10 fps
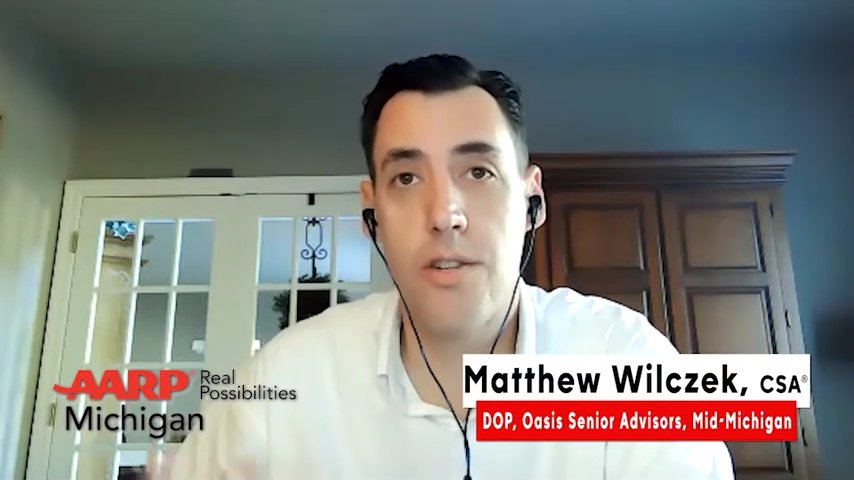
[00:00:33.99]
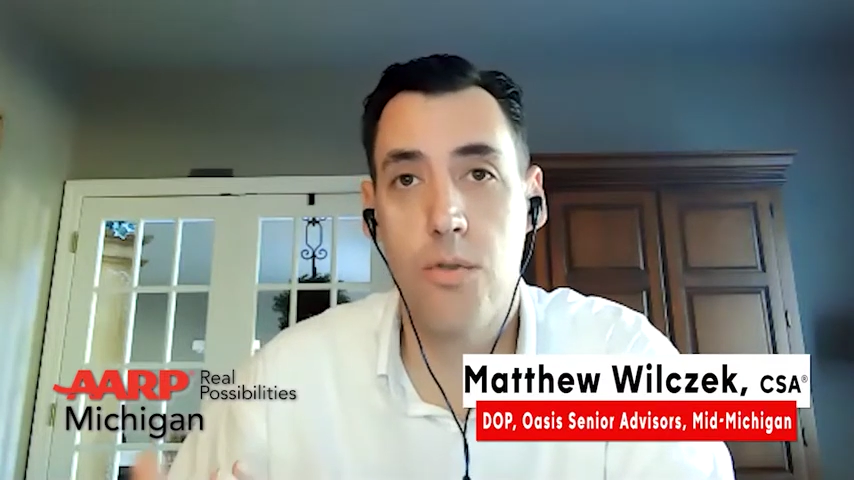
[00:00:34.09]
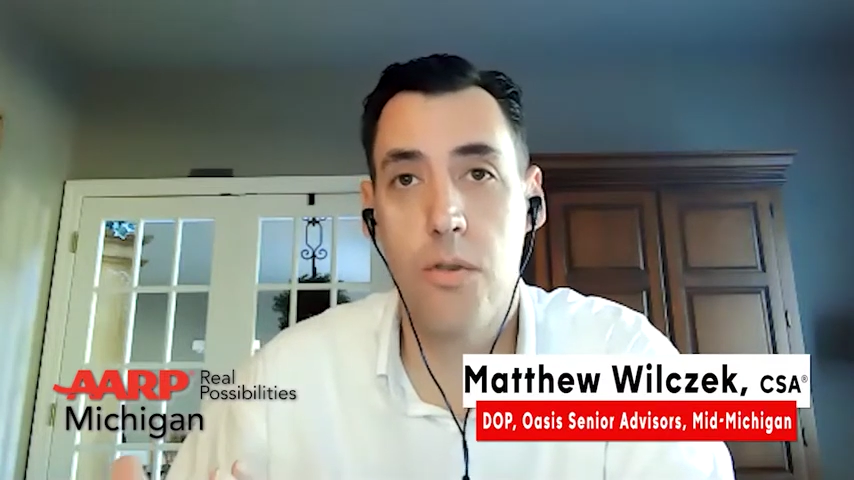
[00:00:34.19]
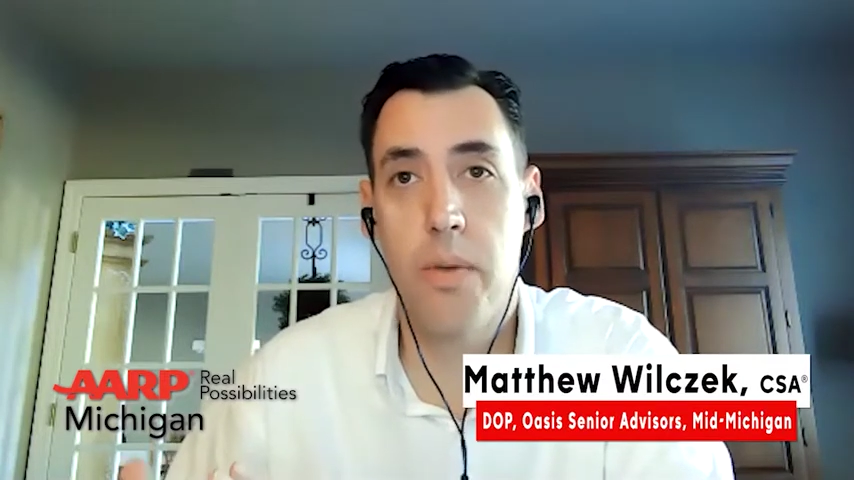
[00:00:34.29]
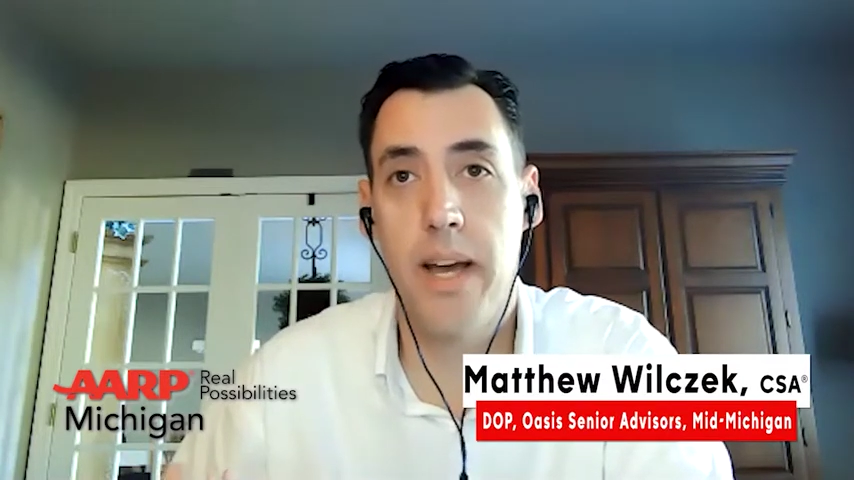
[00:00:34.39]
you
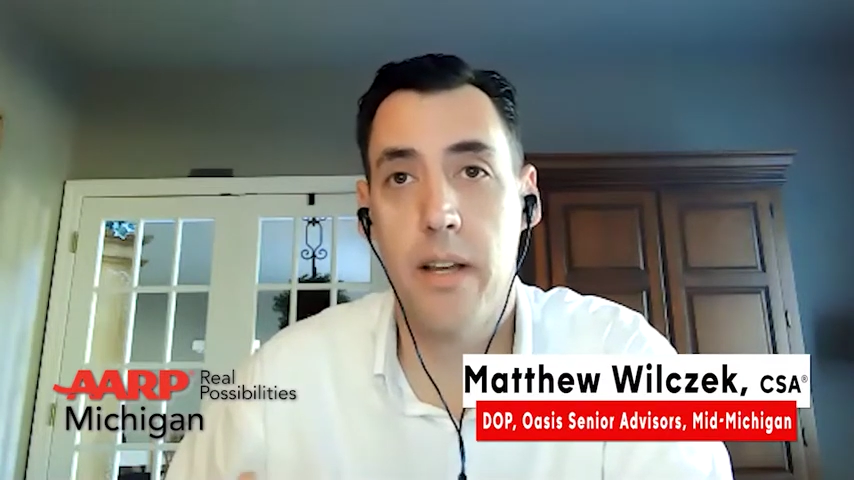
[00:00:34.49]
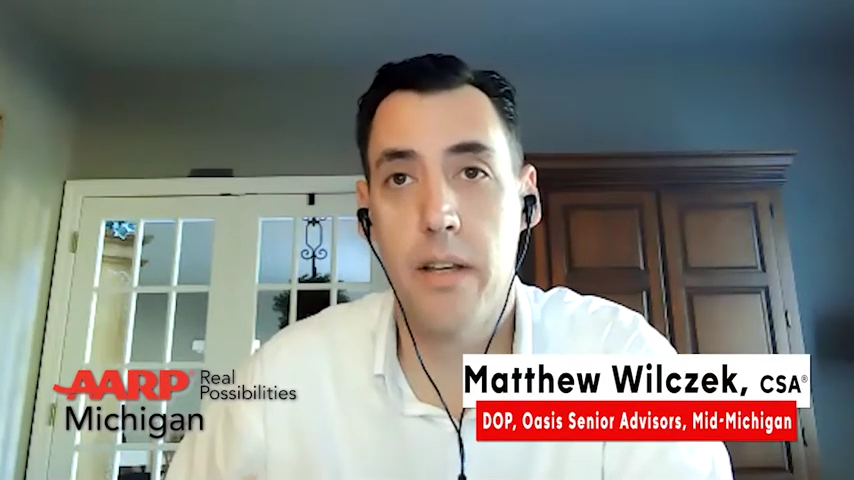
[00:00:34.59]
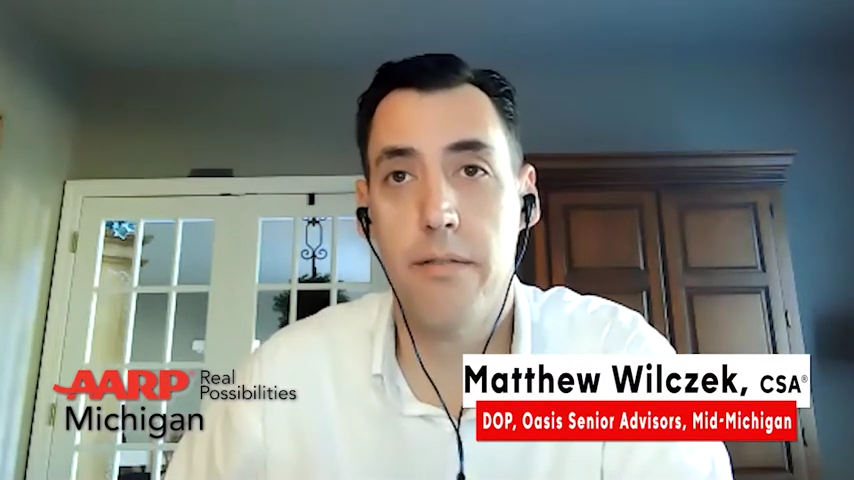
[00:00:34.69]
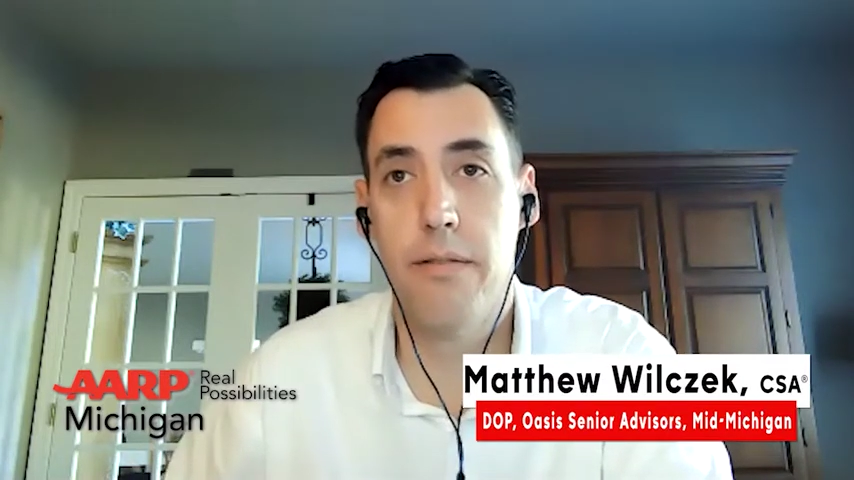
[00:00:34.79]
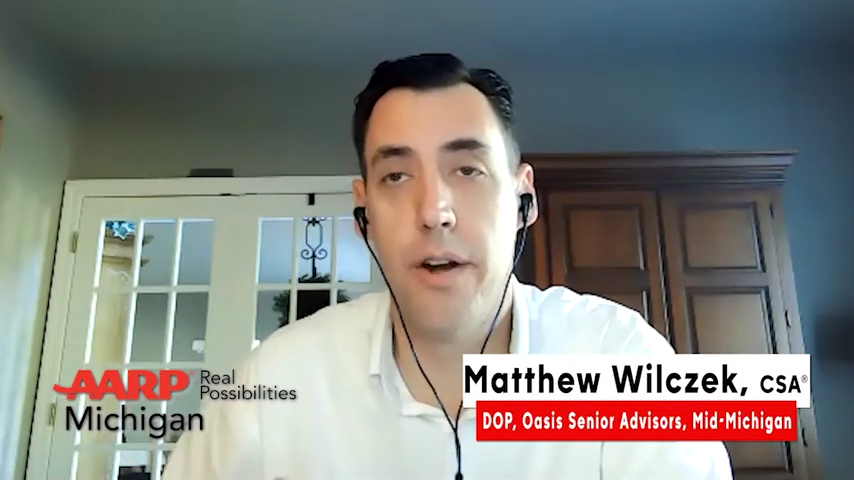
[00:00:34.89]
would pay to
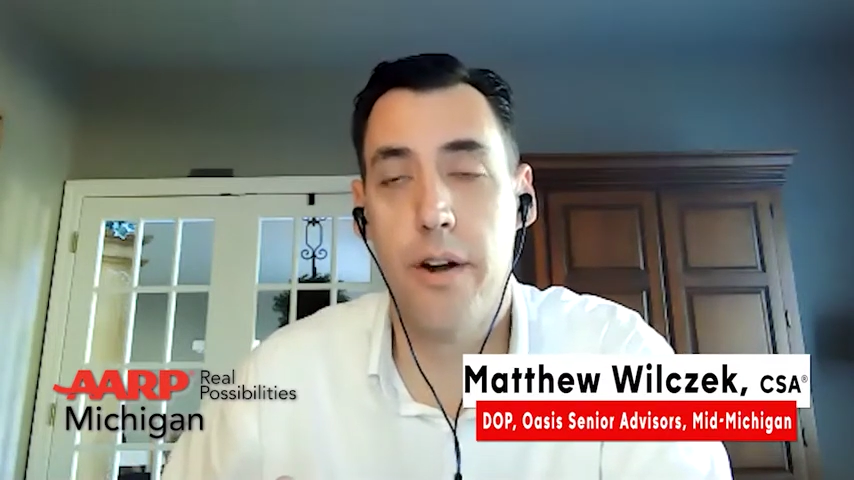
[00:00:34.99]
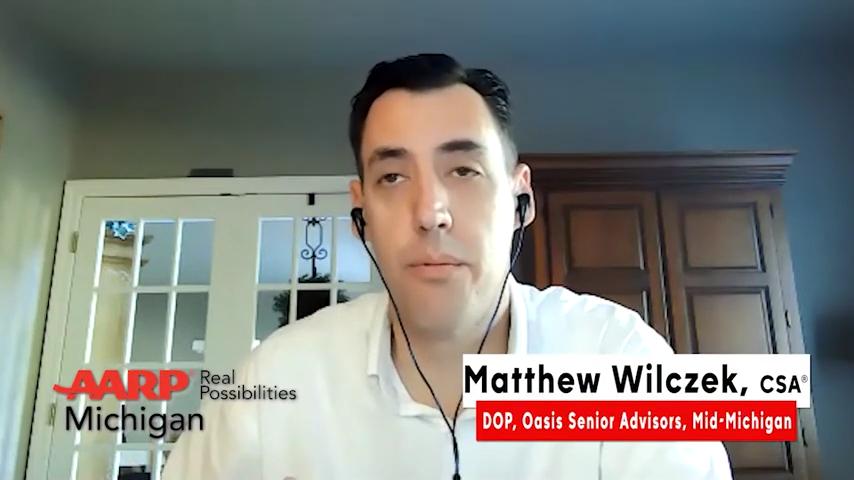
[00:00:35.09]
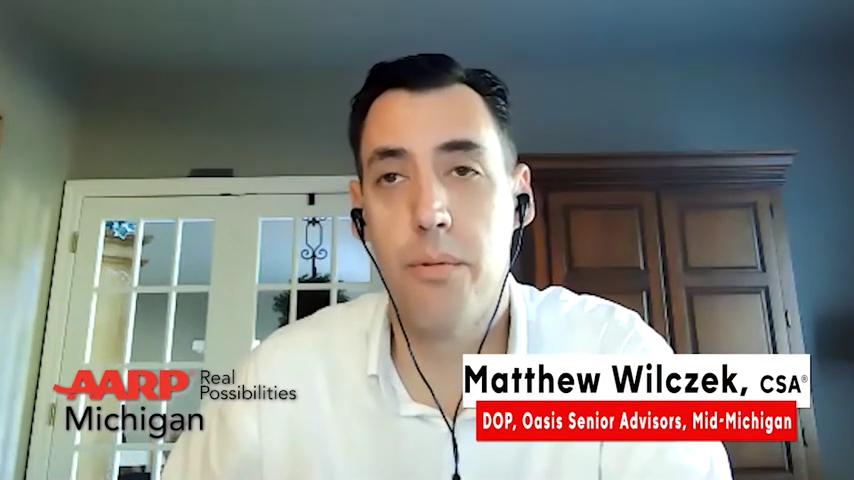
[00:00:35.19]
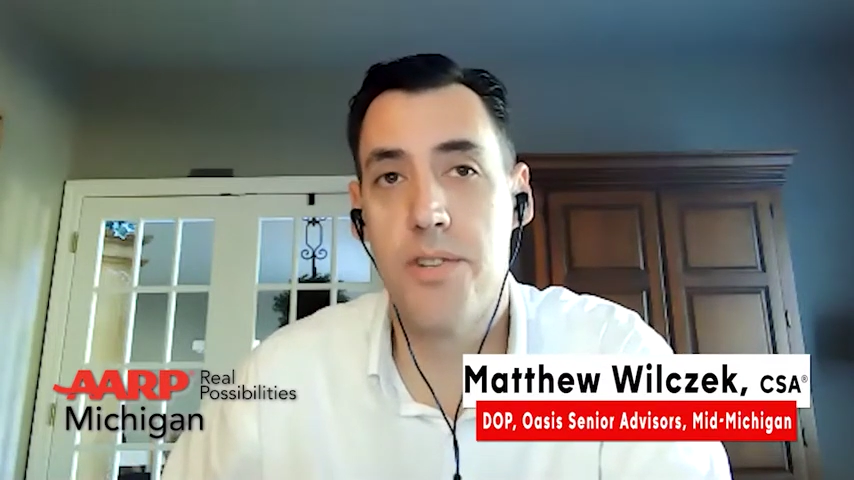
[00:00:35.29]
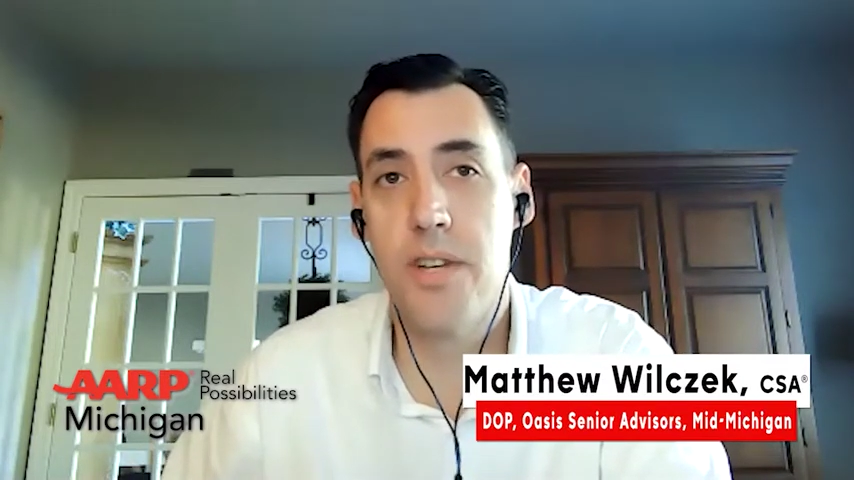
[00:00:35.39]
live there to
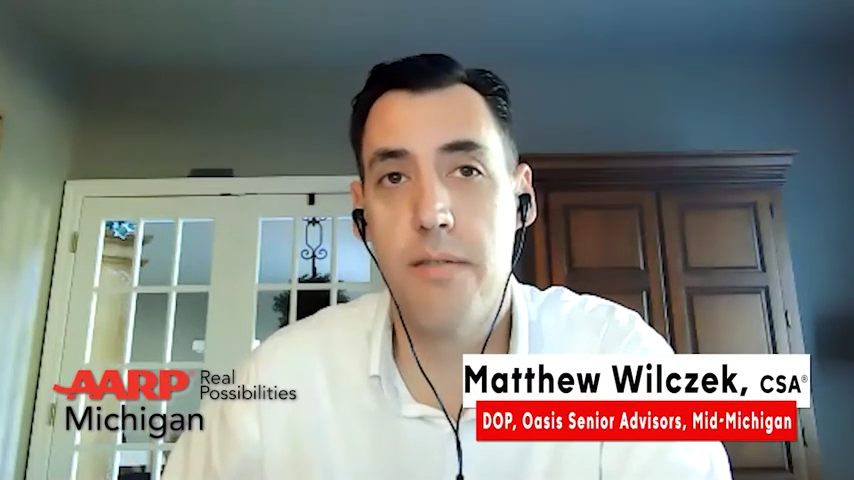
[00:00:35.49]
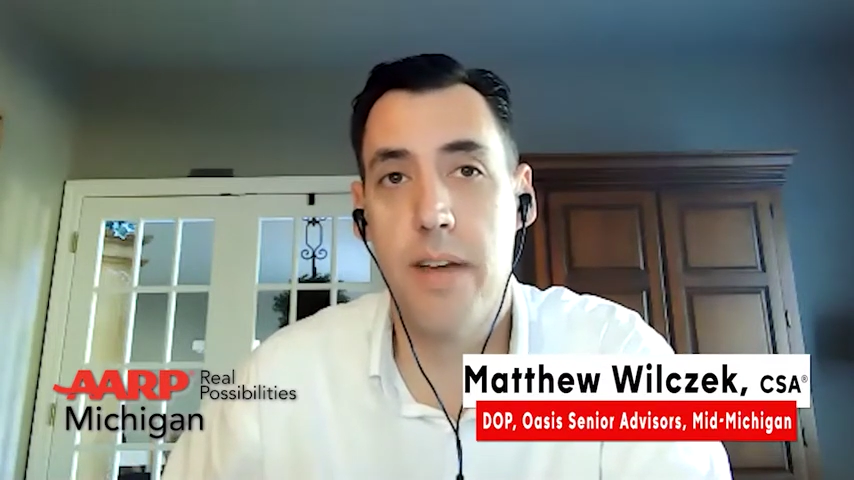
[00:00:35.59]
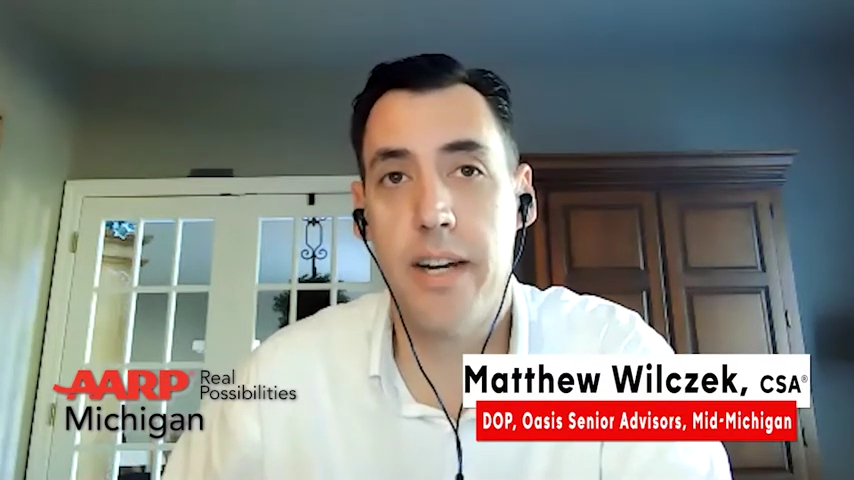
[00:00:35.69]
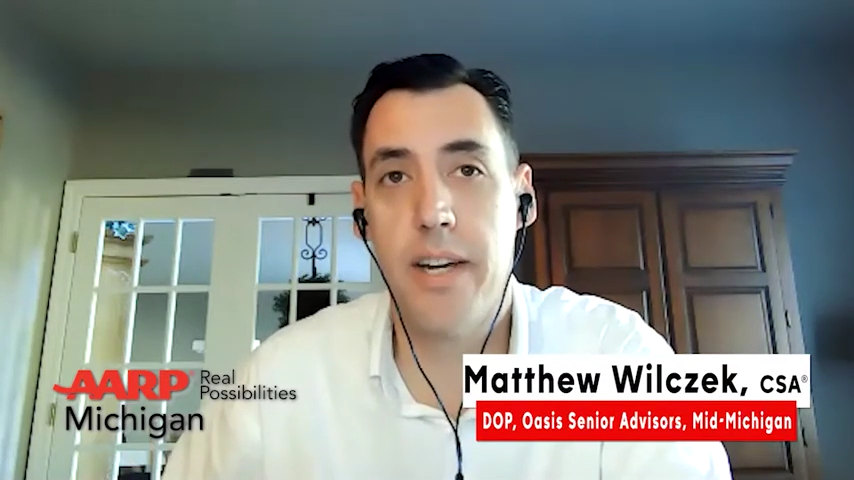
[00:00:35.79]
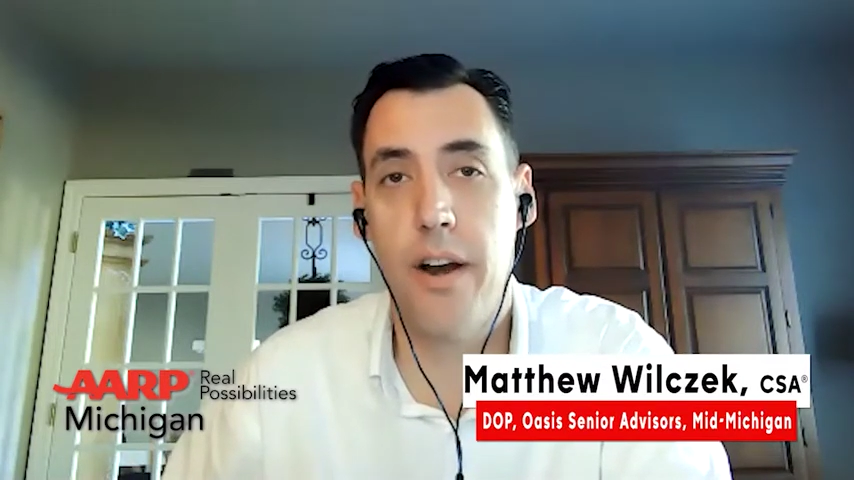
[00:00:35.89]
receive
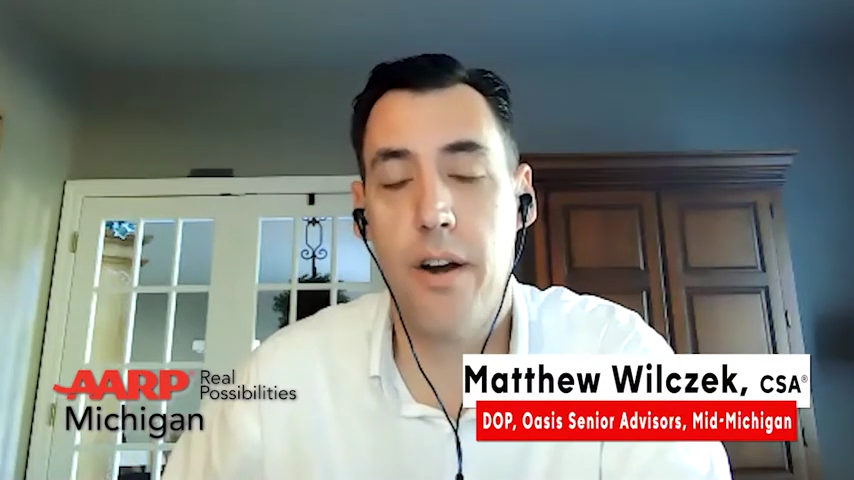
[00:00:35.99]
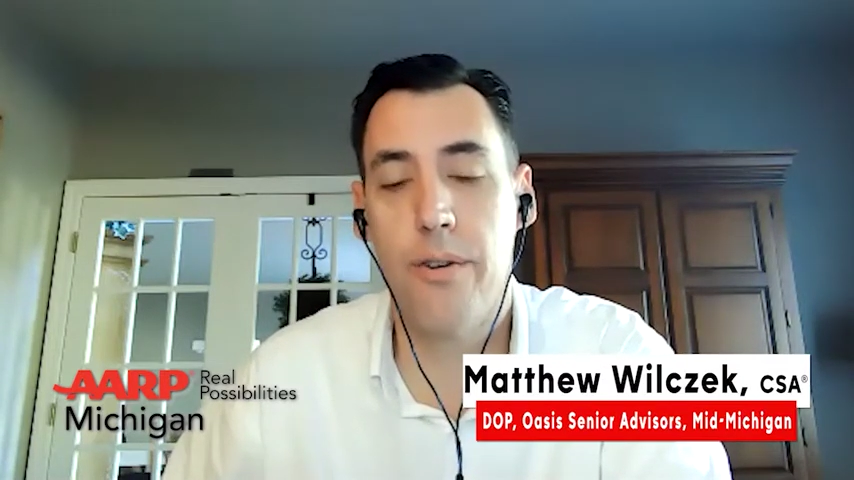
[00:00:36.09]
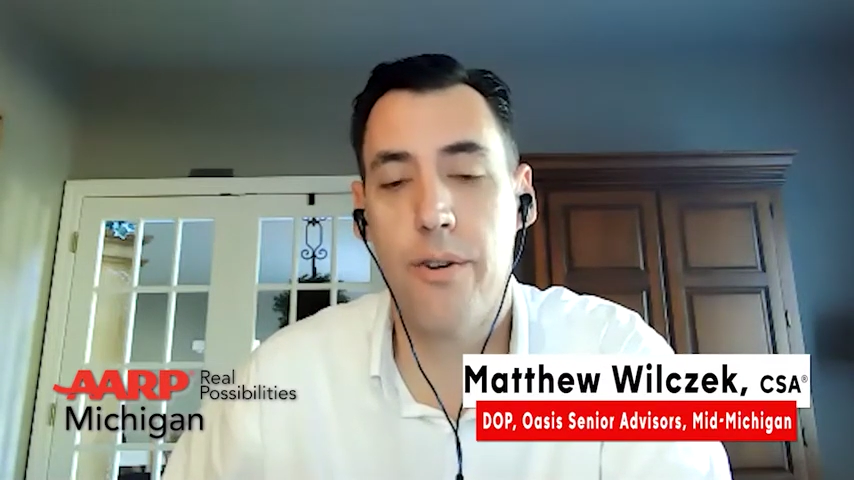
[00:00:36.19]
that care.